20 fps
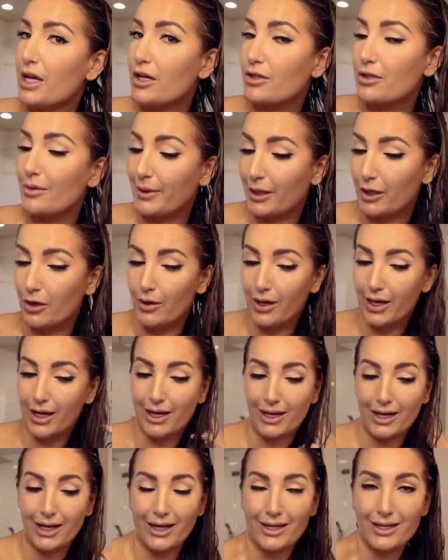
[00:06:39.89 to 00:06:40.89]
So I'm gonna go
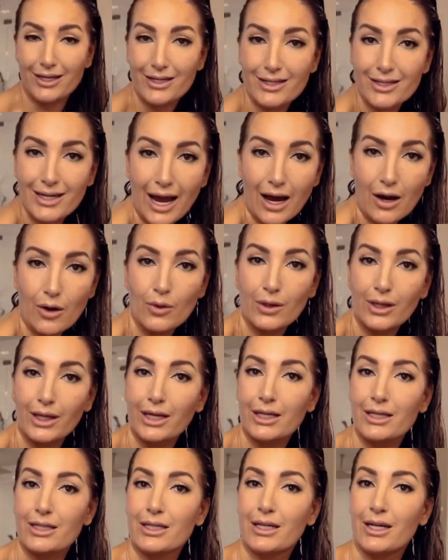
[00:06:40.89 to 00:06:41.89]
ahead and towel
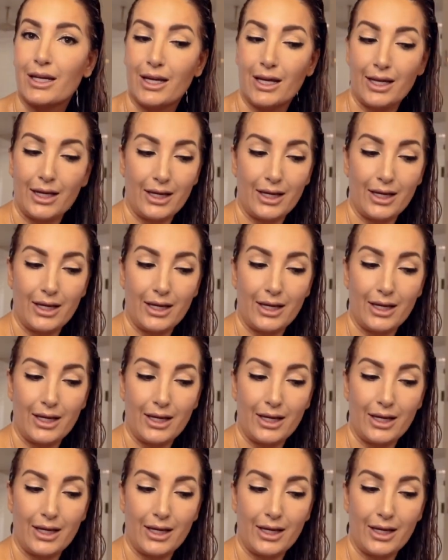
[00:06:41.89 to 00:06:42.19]
it